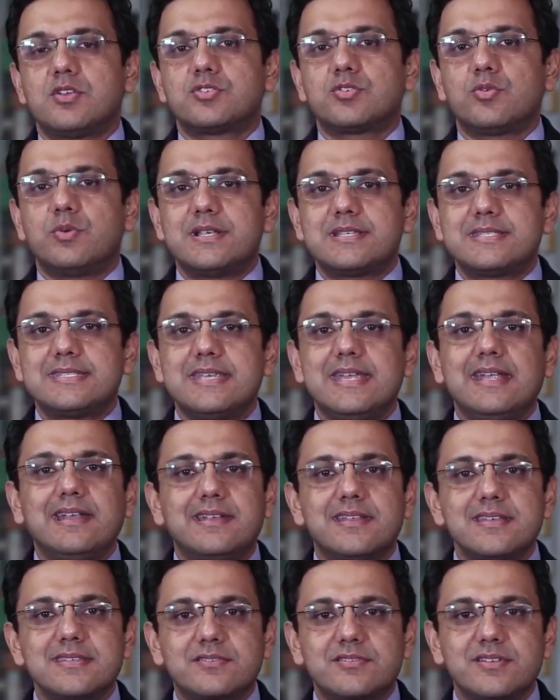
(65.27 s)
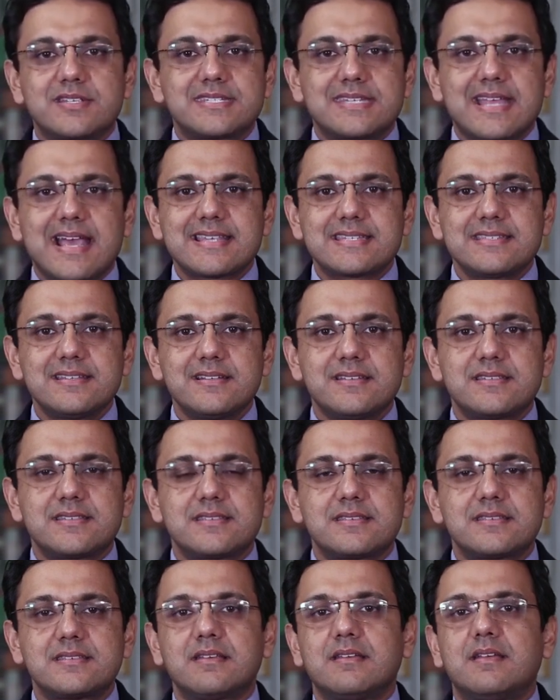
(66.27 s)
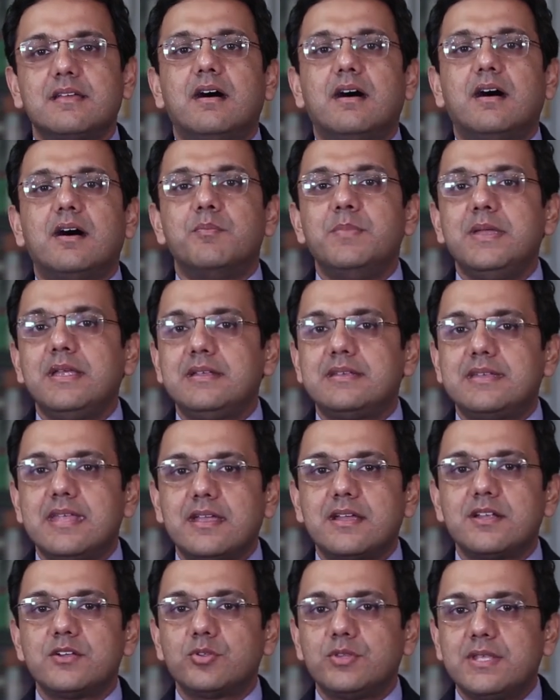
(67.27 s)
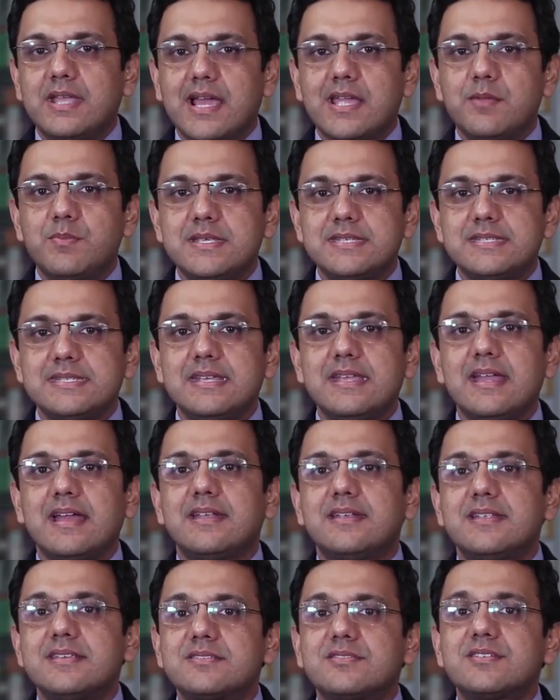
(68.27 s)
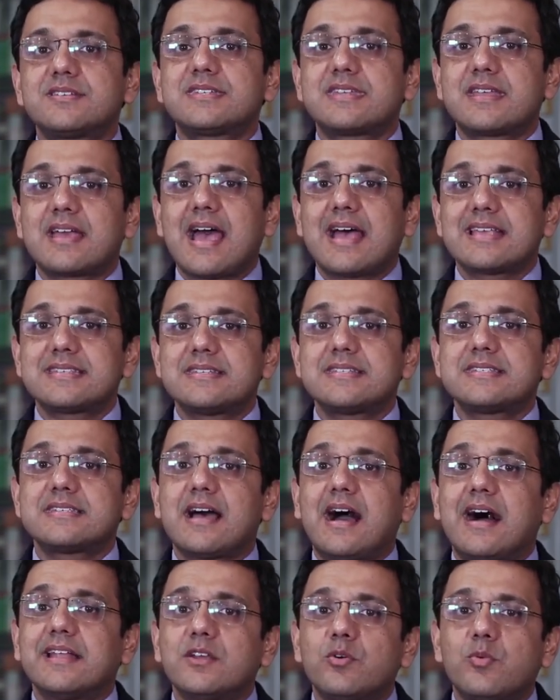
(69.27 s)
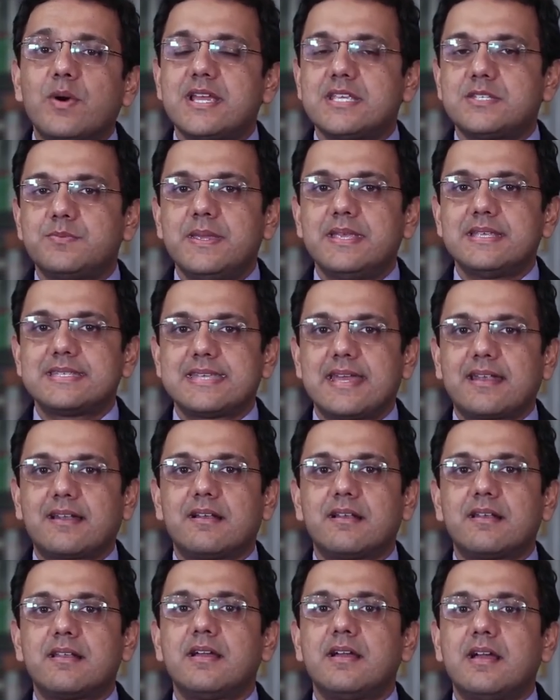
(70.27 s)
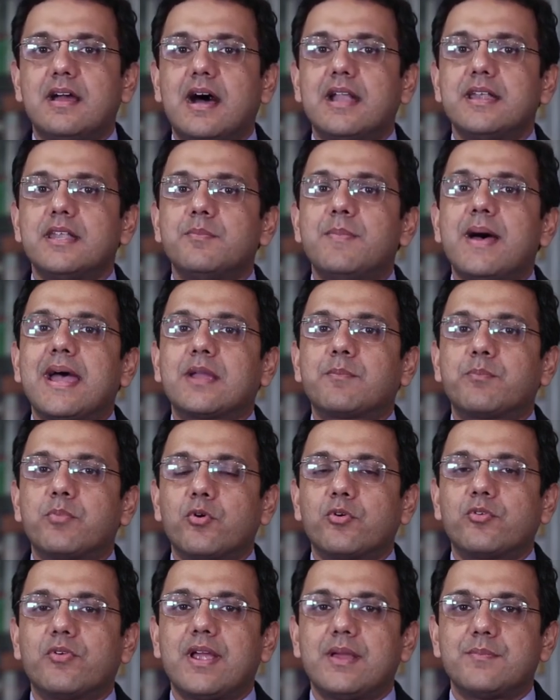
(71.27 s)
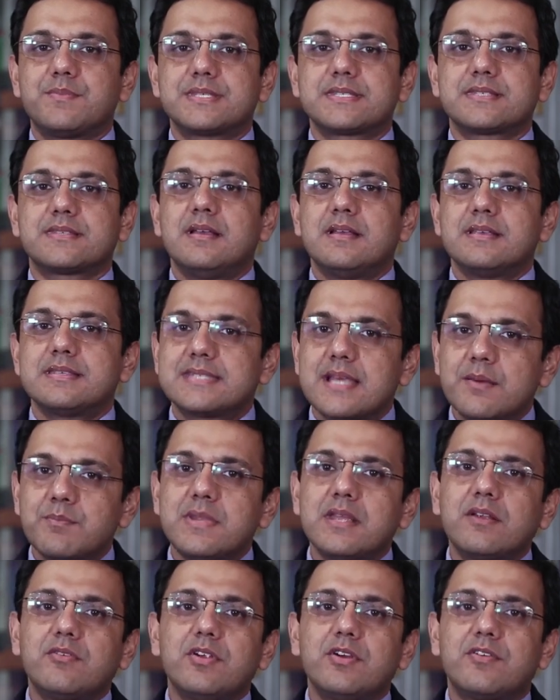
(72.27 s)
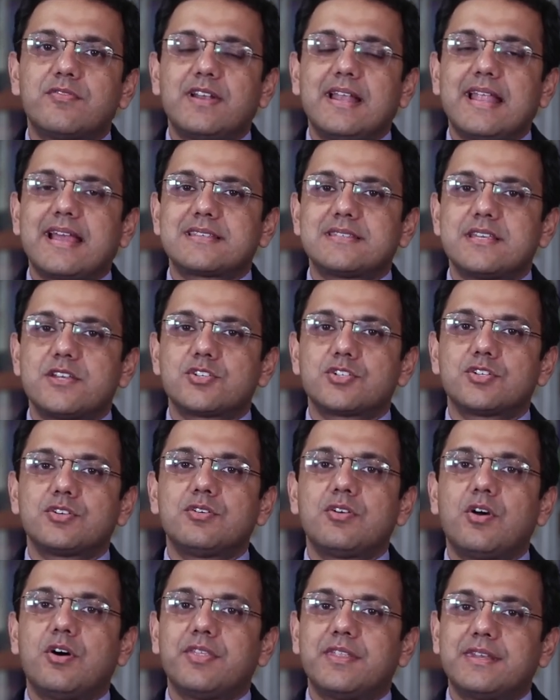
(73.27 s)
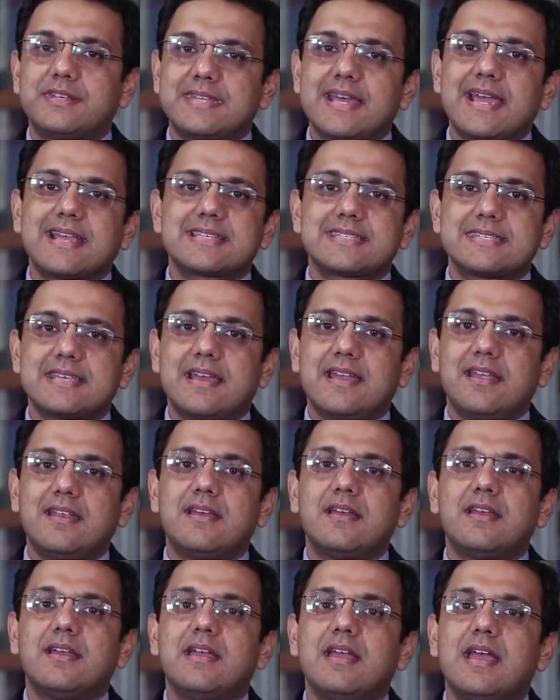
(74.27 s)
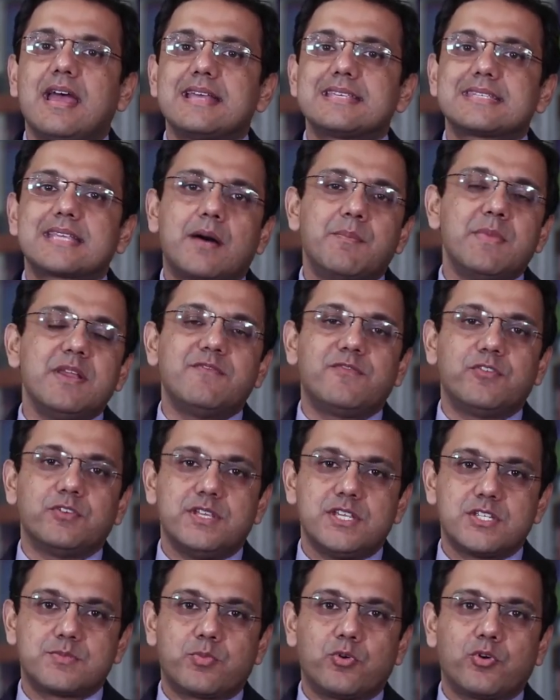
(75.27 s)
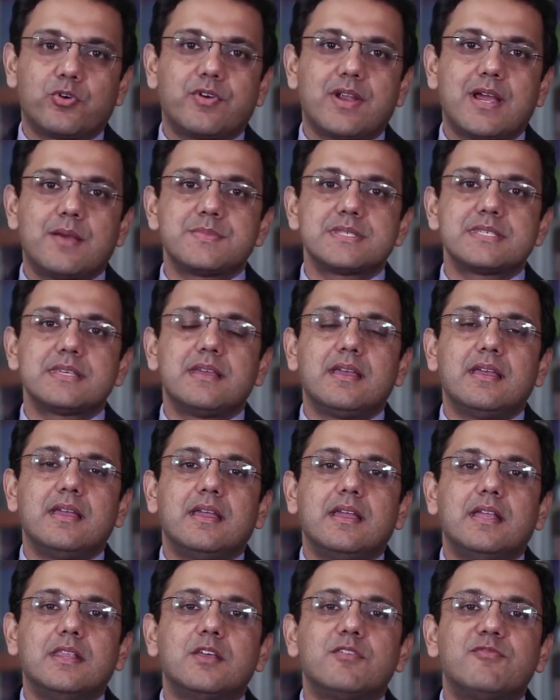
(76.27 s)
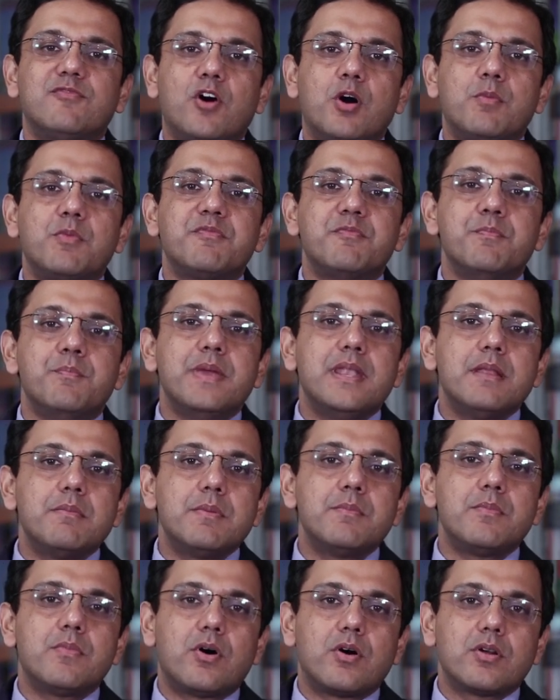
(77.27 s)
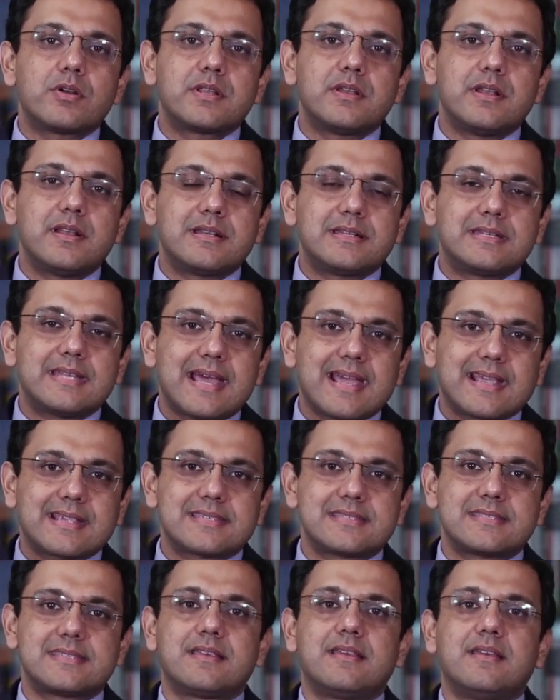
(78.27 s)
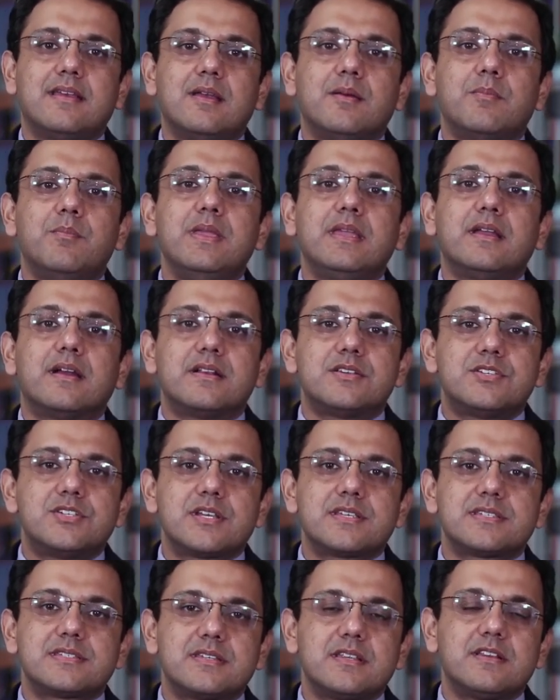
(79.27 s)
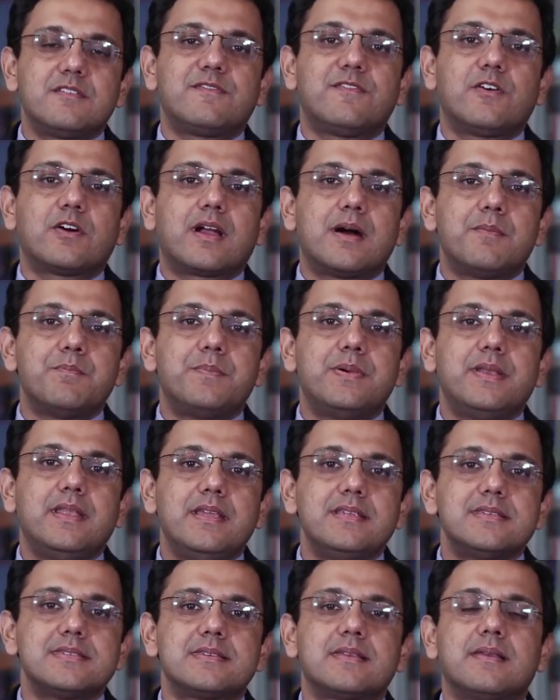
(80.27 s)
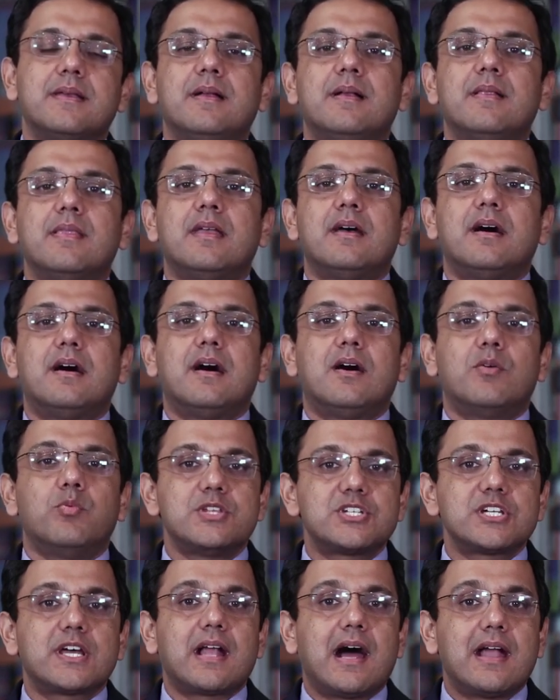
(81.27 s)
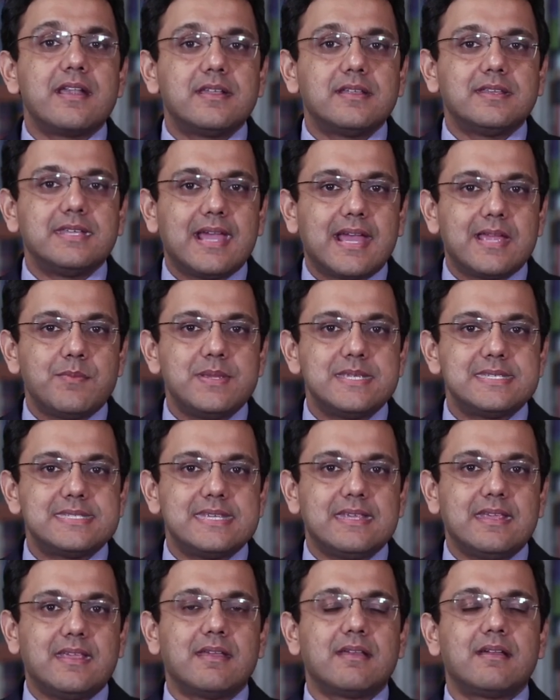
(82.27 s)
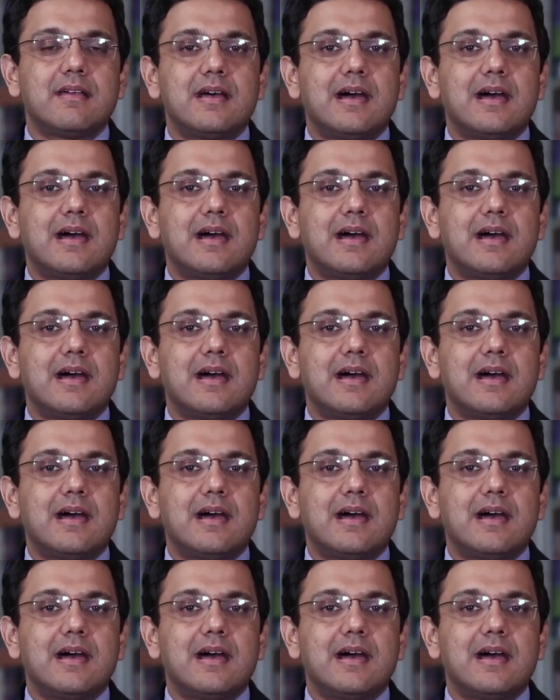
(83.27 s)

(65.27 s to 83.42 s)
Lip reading: So we're seeing distressed assets being taken to the IBC and distressed assets otherwise being settled under bank programs. Some degree of relaxation on the tax side has come in for these programs in the form of minimum alternate tax being adjusted for companies which are under the IBC.